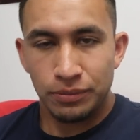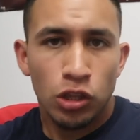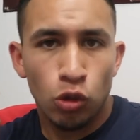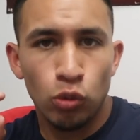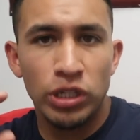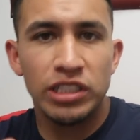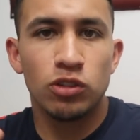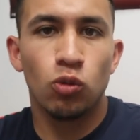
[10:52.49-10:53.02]
the
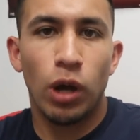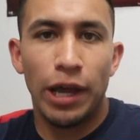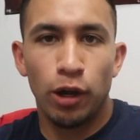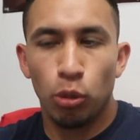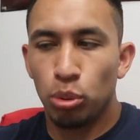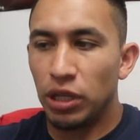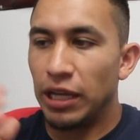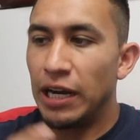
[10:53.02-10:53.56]
reason why I
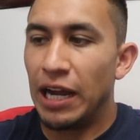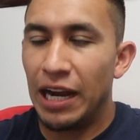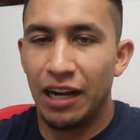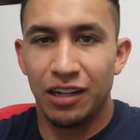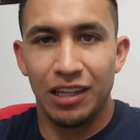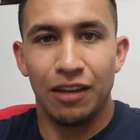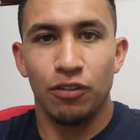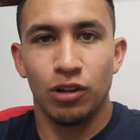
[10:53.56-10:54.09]
don't play at a
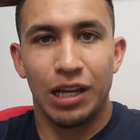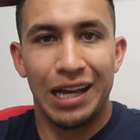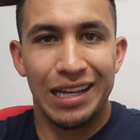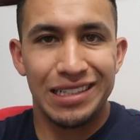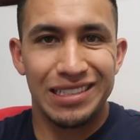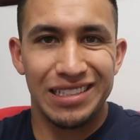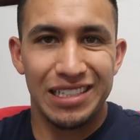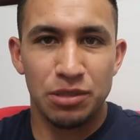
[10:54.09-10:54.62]
higher level,
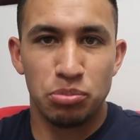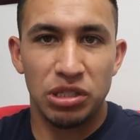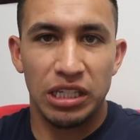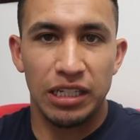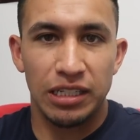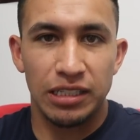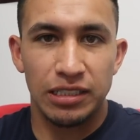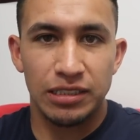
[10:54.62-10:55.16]
guys, is
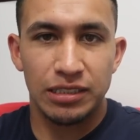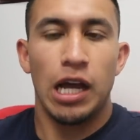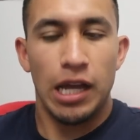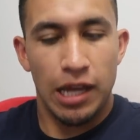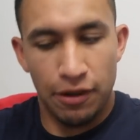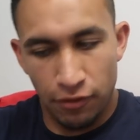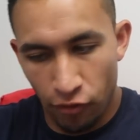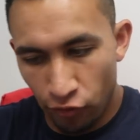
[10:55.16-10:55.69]
because I
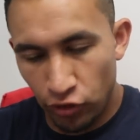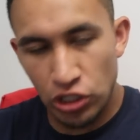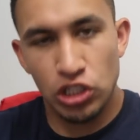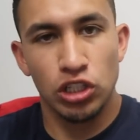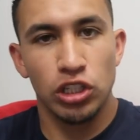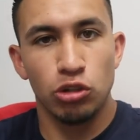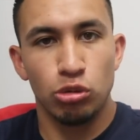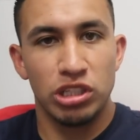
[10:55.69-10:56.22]
have
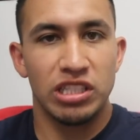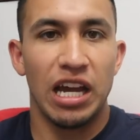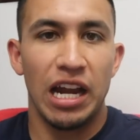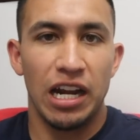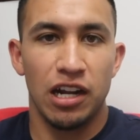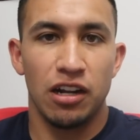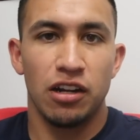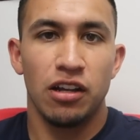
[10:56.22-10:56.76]
officially
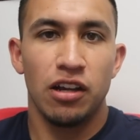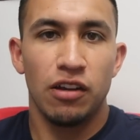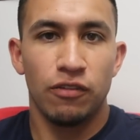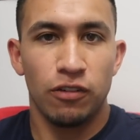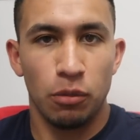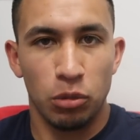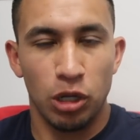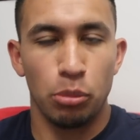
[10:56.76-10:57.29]
retired
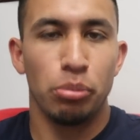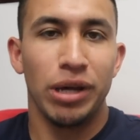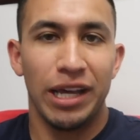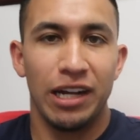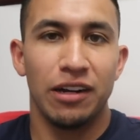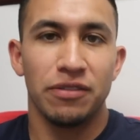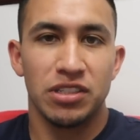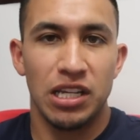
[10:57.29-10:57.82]
from
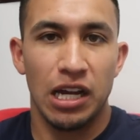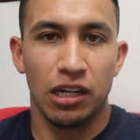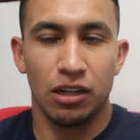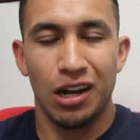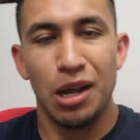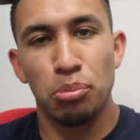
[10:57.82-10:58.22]
competitive soccer.